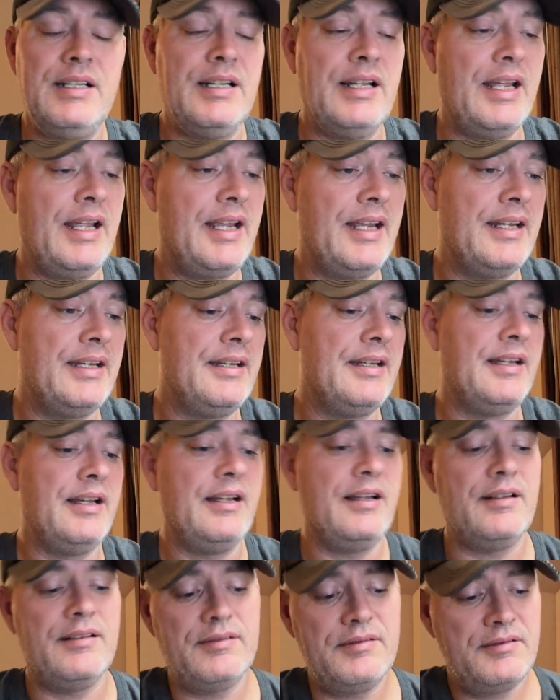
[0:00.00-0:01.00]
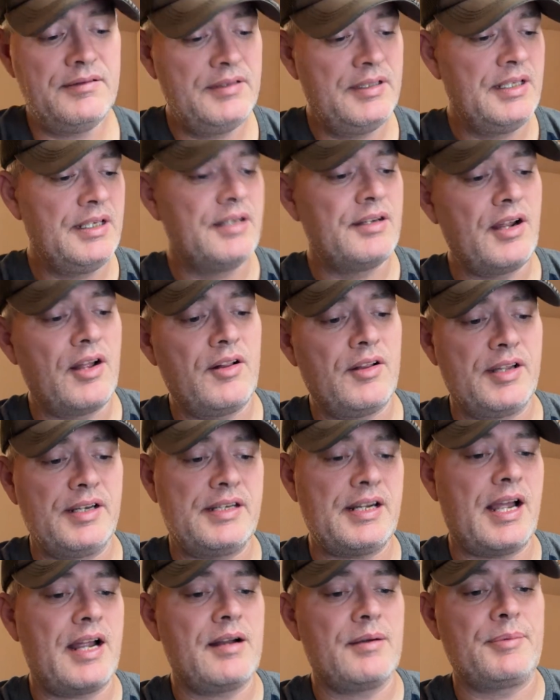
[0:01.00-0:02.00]
And uh, not only
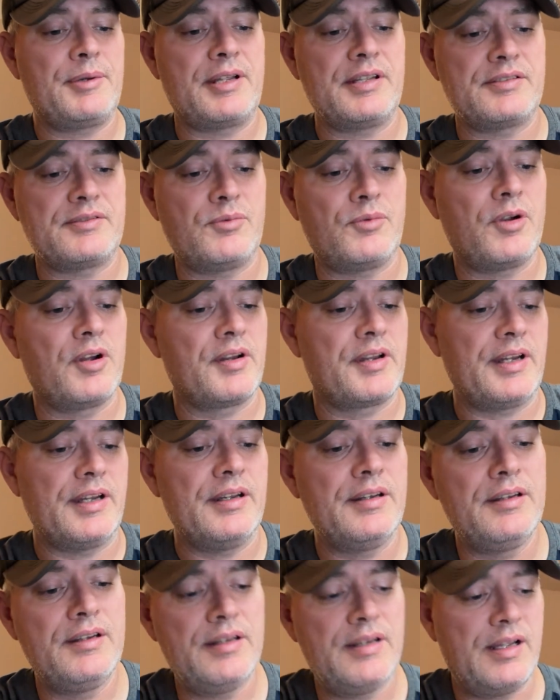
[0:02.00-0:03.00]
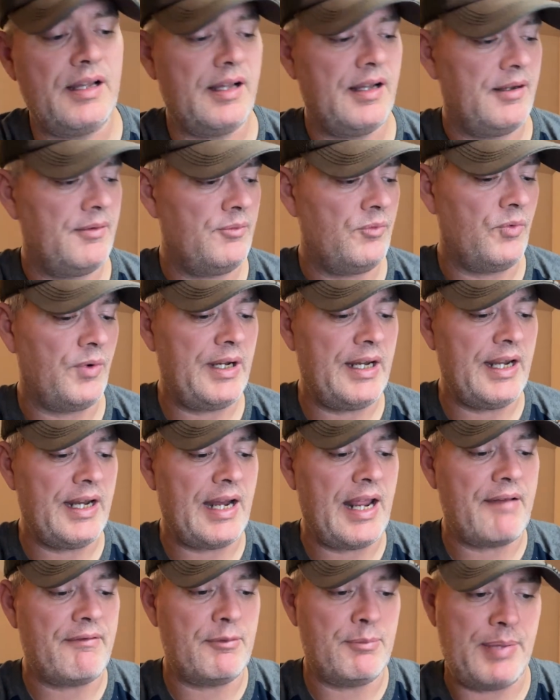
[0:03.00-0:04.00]
tired because of working, um, we didn't
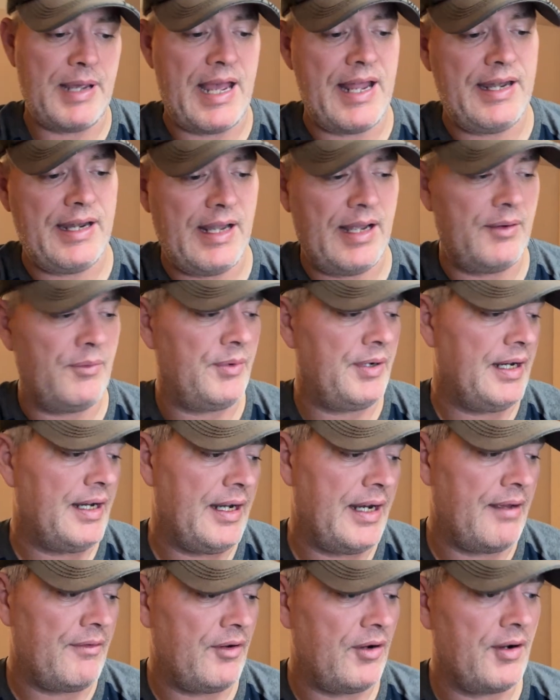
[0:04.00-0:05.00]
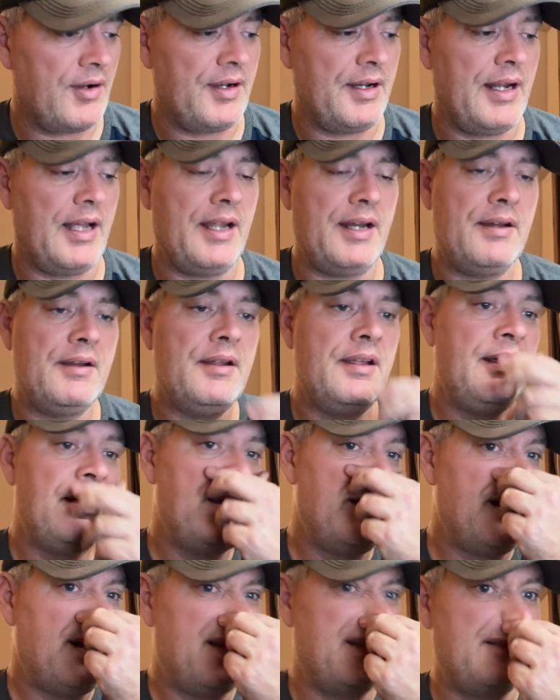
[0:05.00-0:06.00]
have a bad night. We didn't have a hard night.
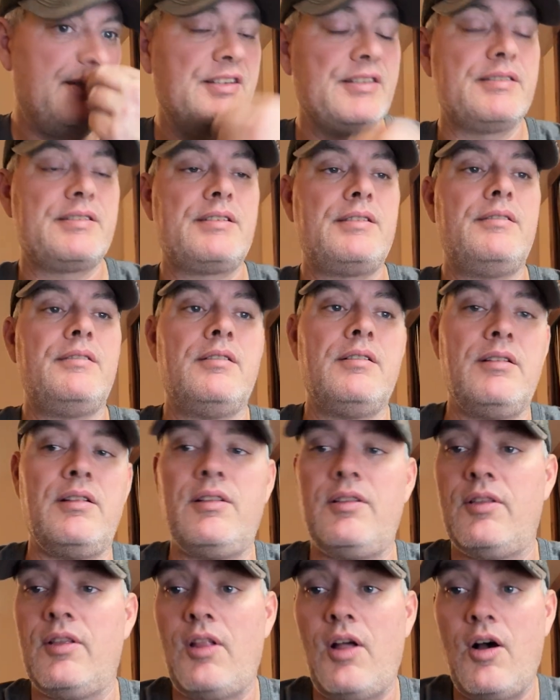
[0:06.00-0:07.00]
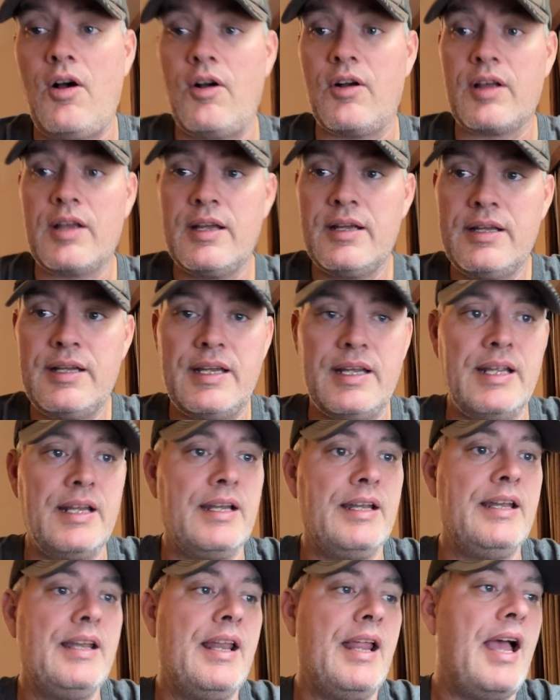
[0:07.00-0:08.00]
Just long
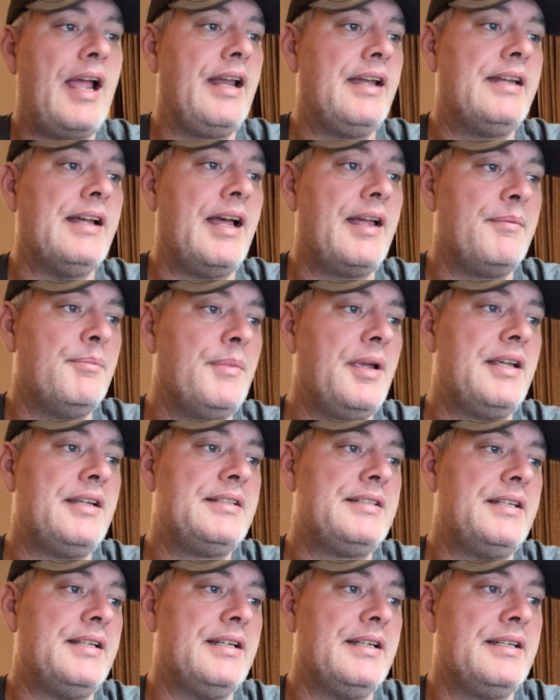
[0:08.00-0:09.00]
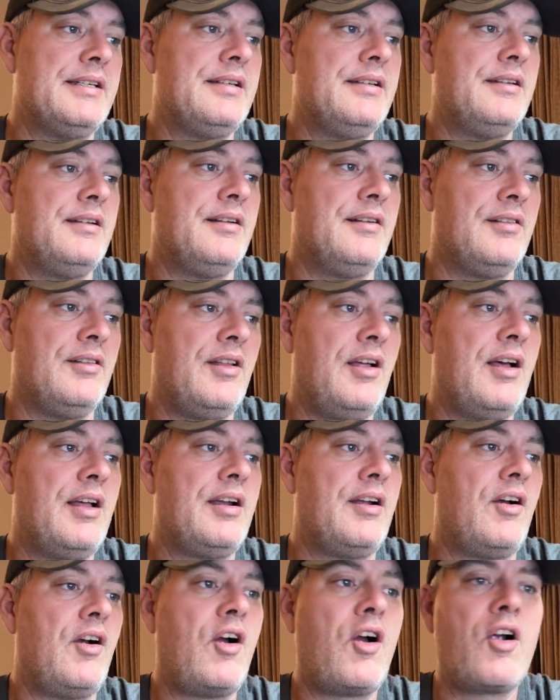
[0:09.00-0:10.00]
and nighttime makes it a lot
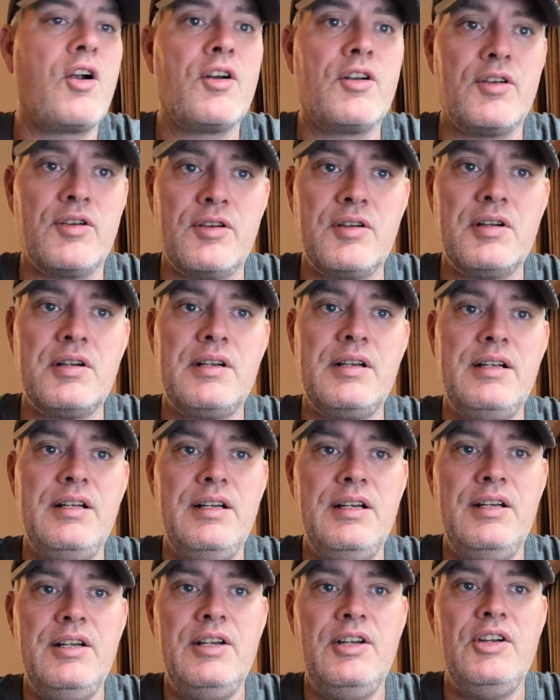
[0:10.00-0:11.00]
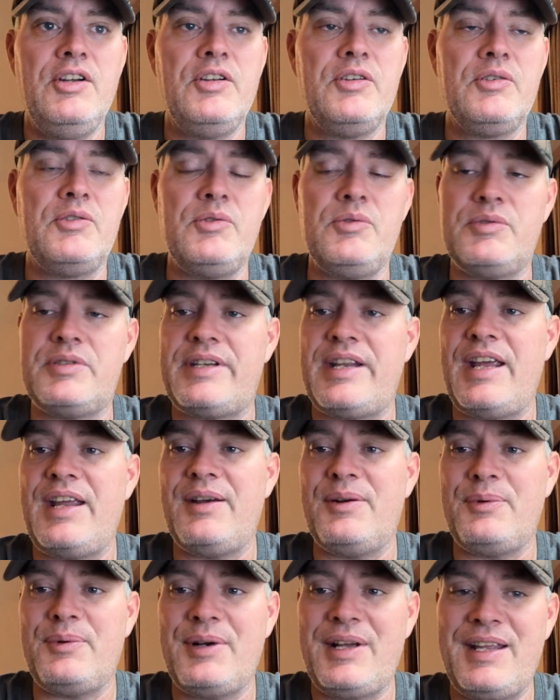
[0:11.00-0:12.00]
harder to stay
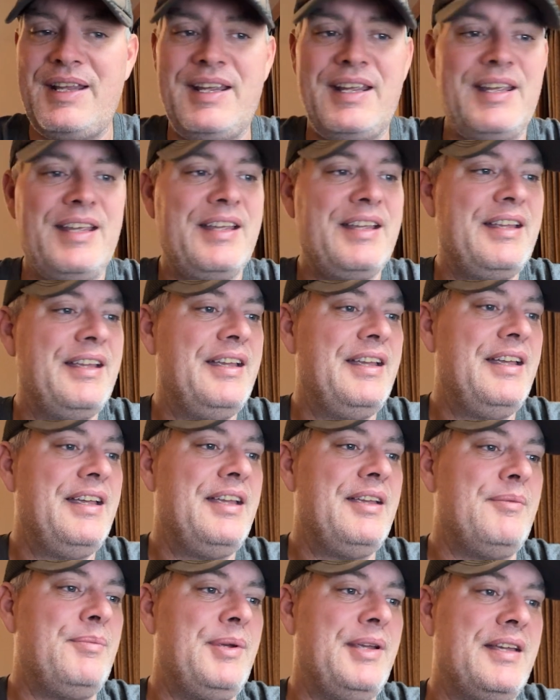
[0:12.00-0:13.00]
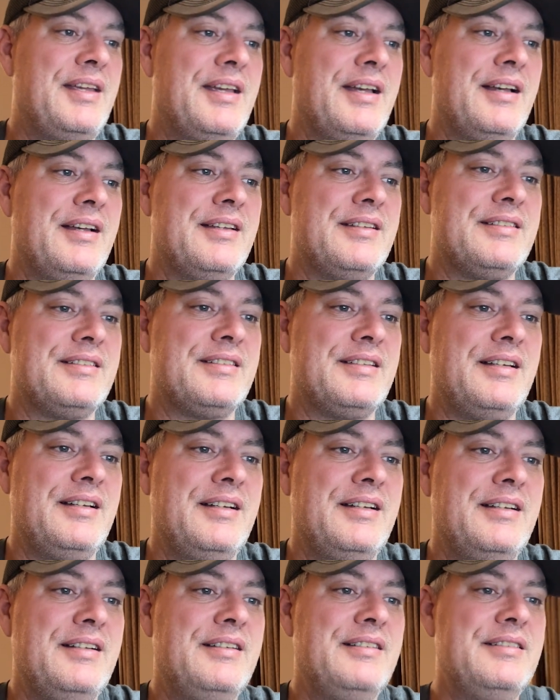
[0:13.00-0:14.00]
awake because
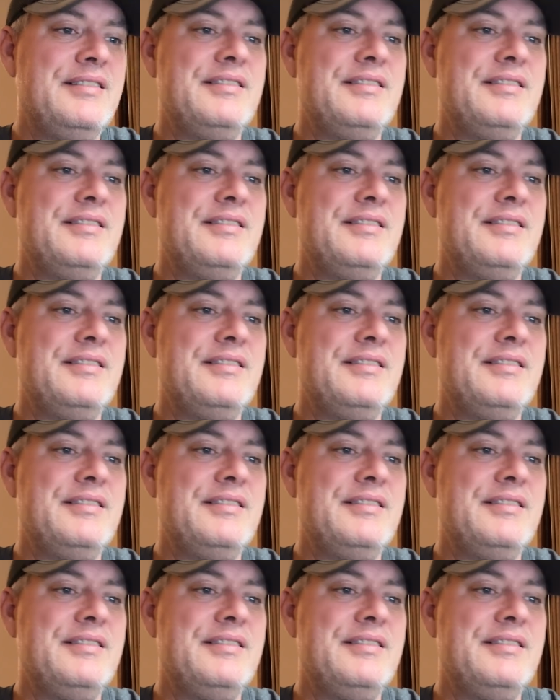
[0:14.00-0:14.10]
uh,